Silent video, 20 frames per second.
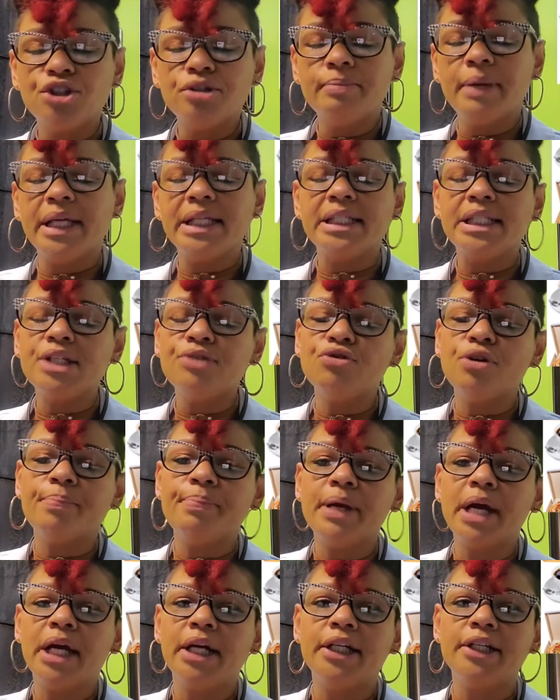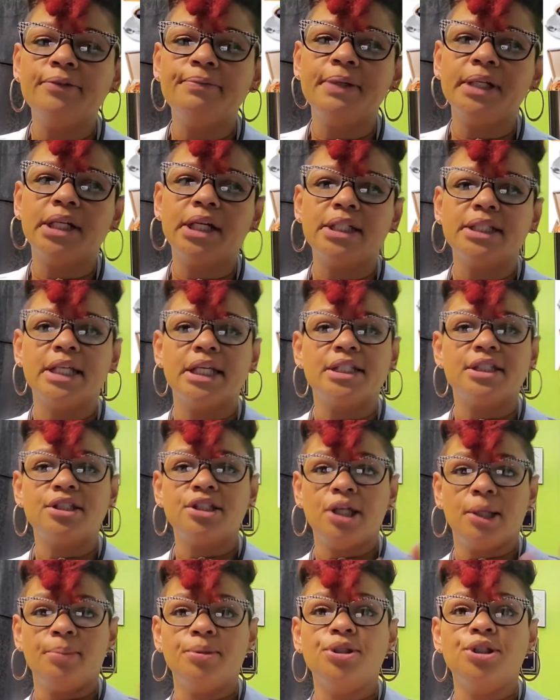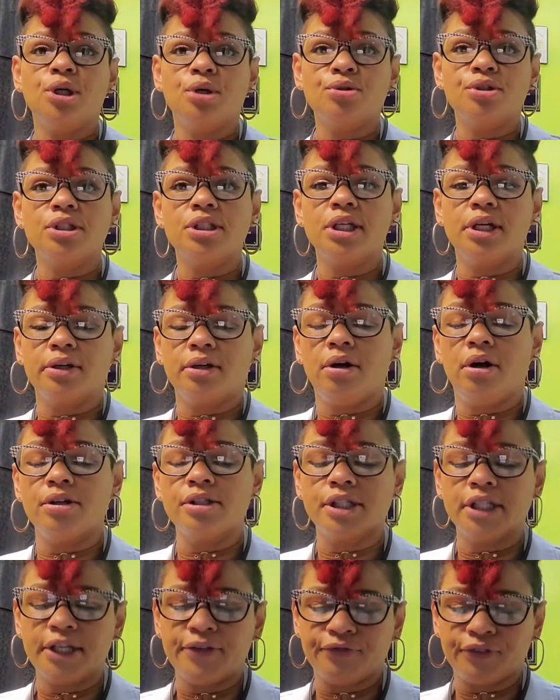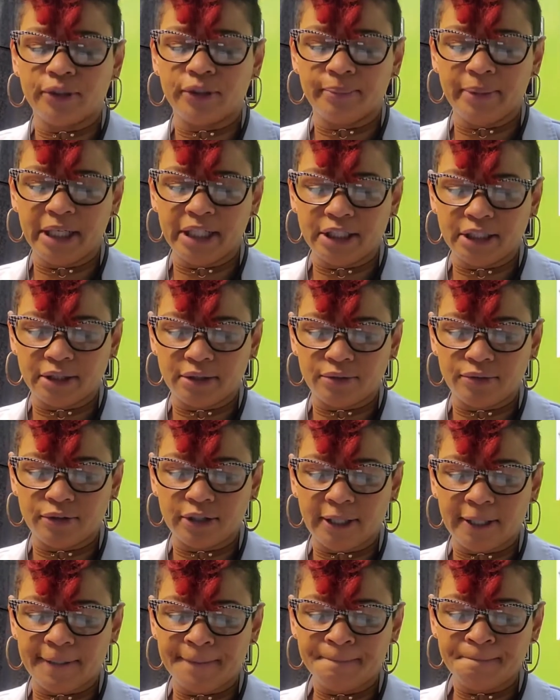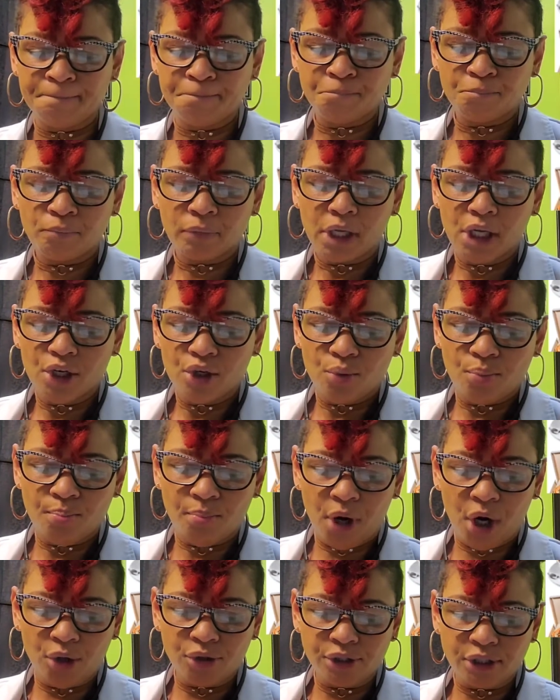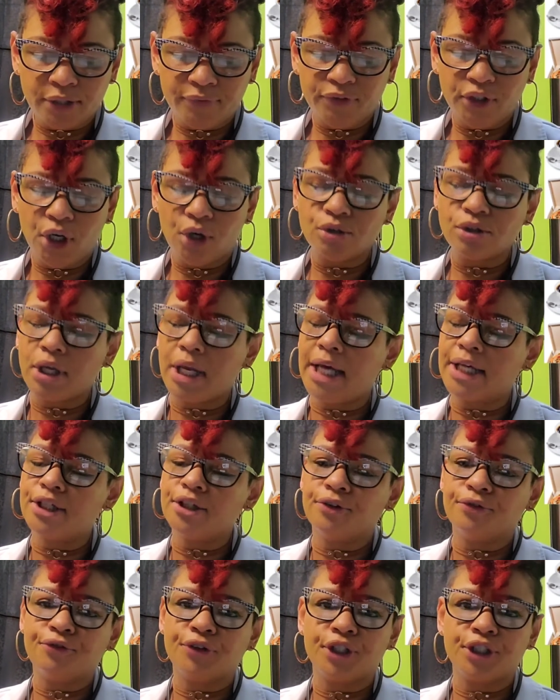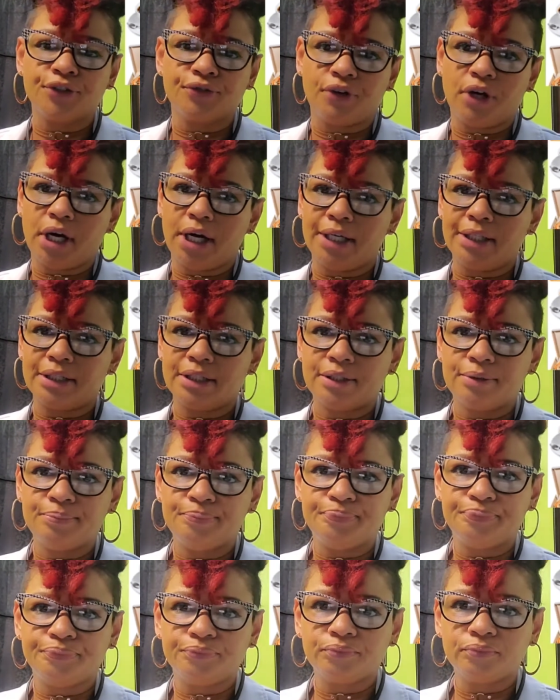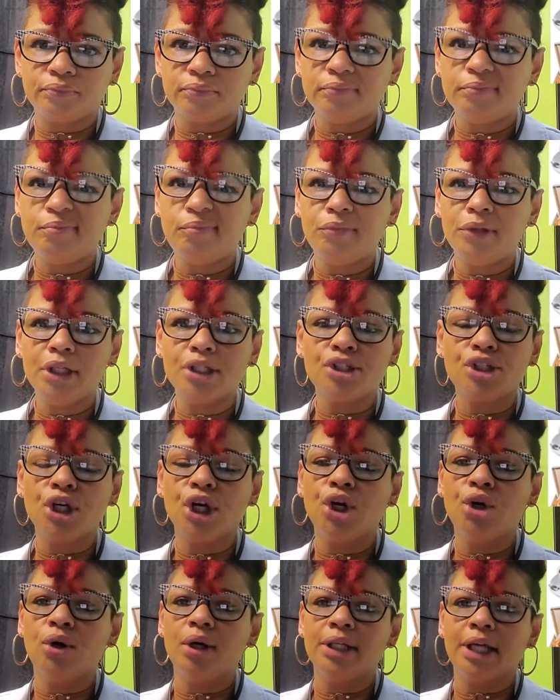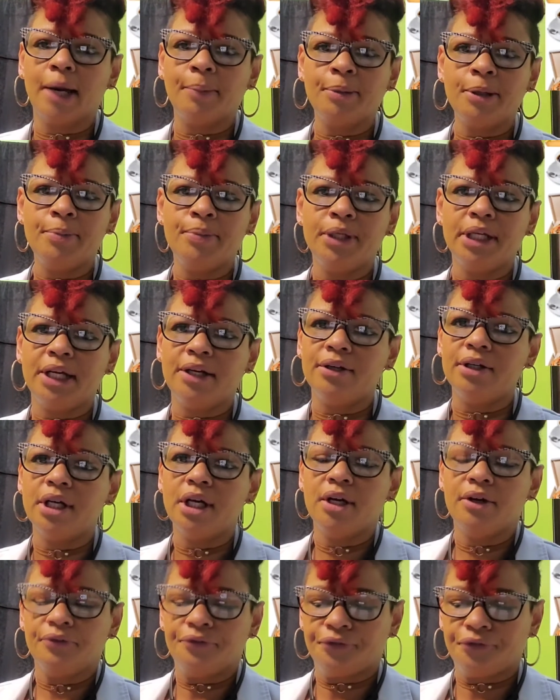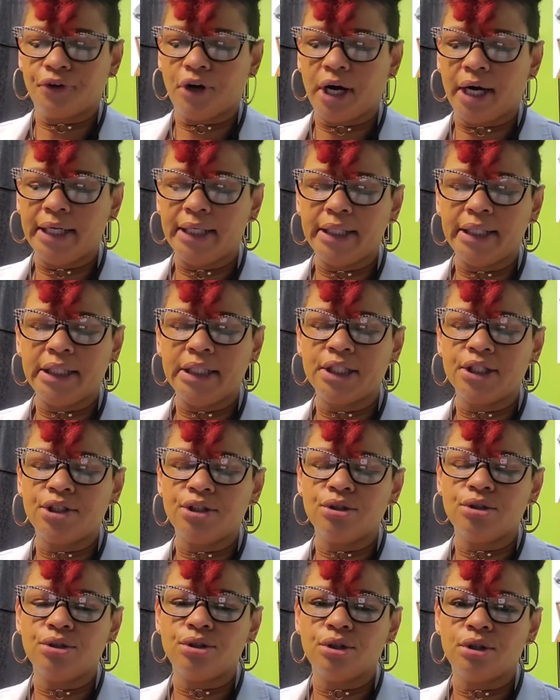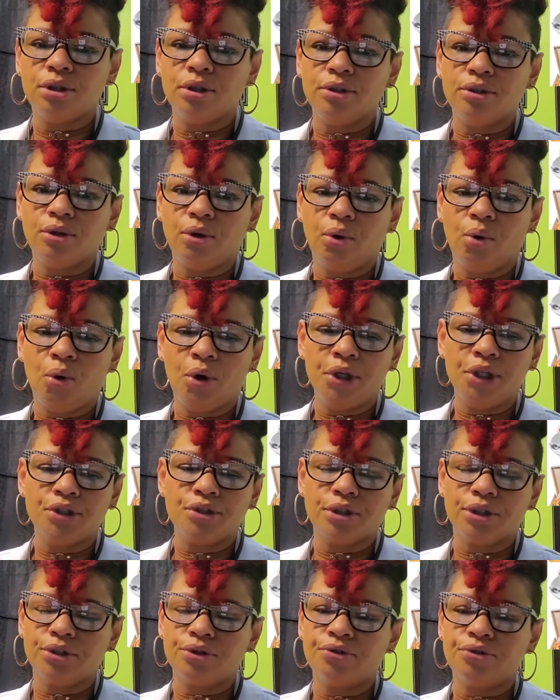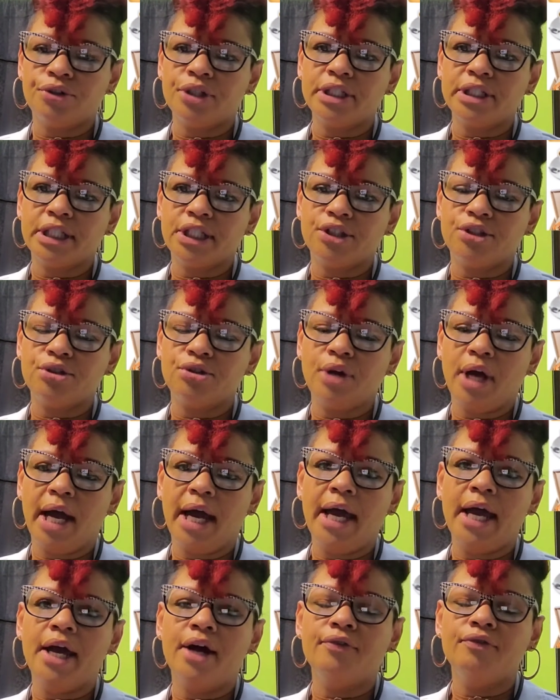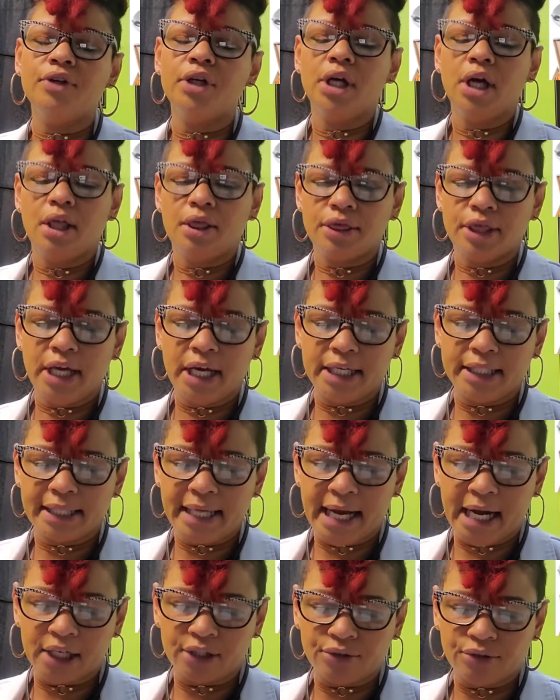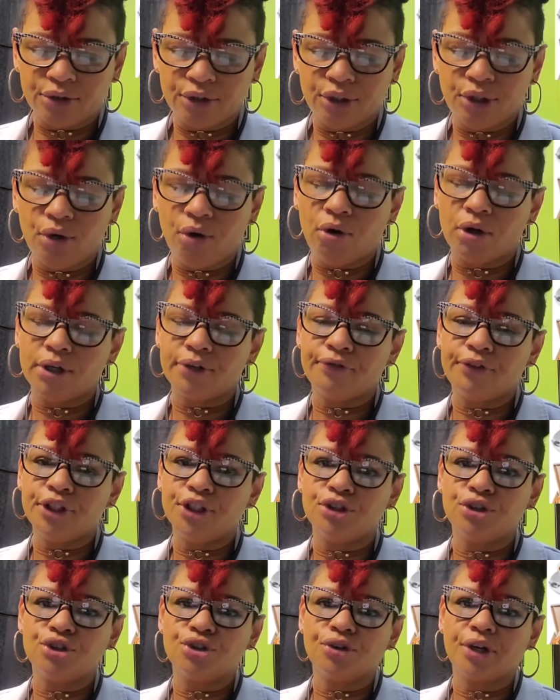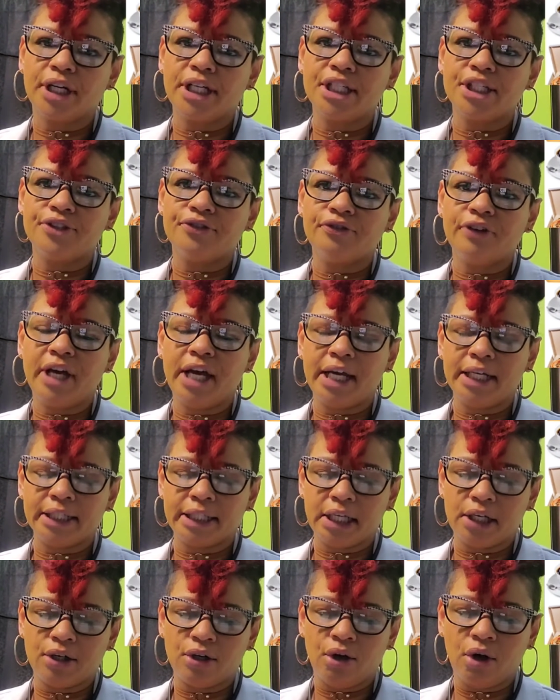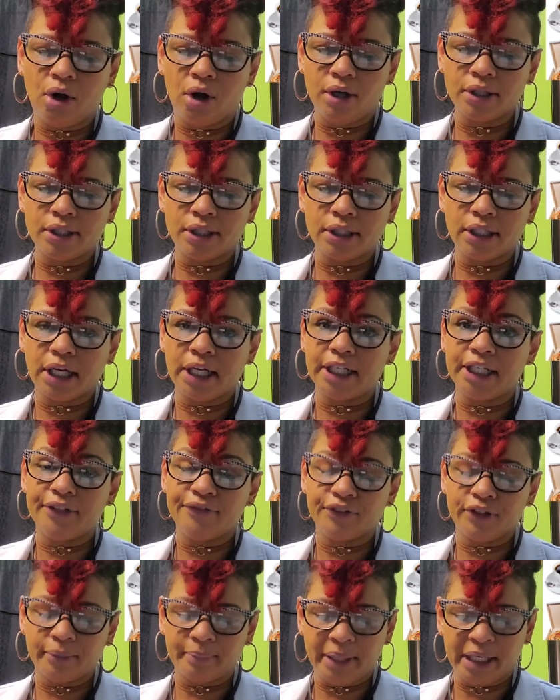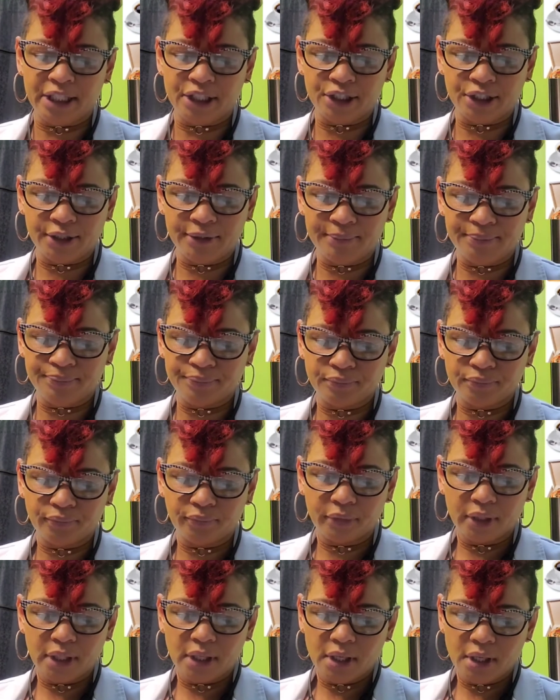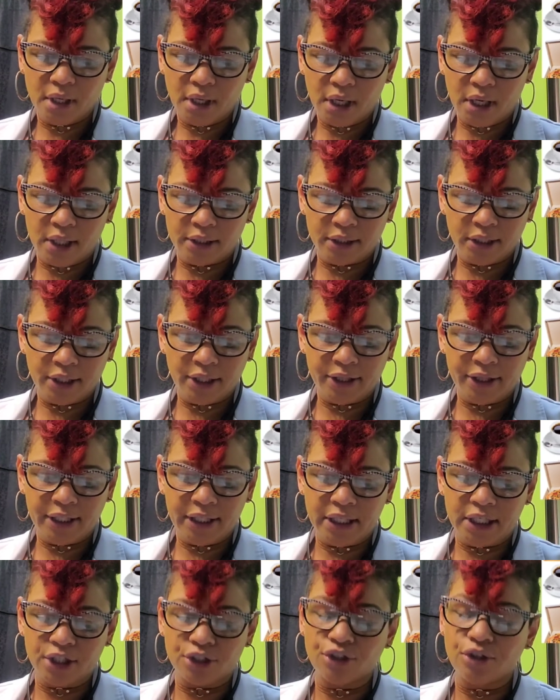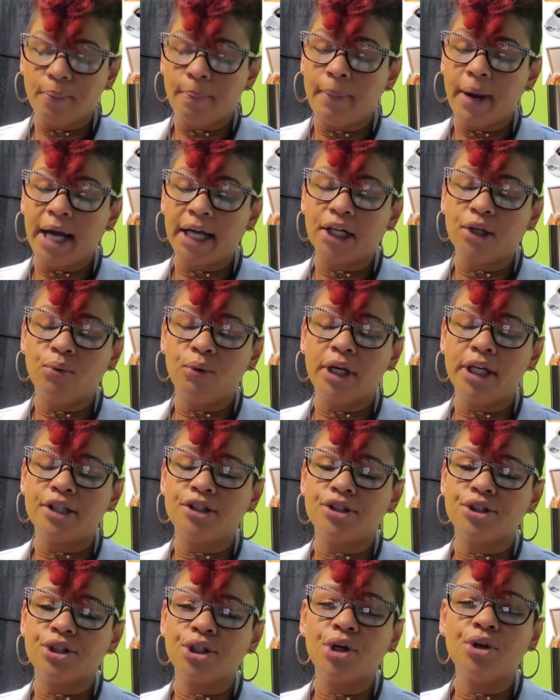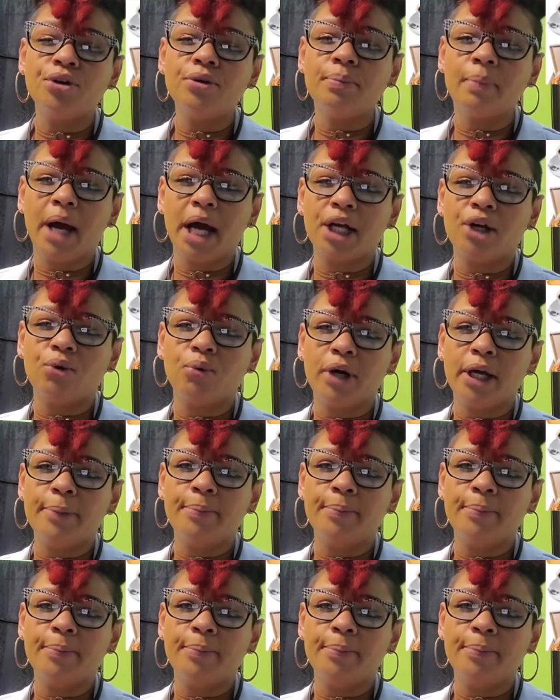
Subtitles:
may see repetitive because that's double doses that cause the inflammation, okay? Most of those are like your French fries. So a lot of people that fry it into the oils and the grease that you have, that is actually the artificial trans fat that causes a lot of inflammation. Another thing is your certain microwave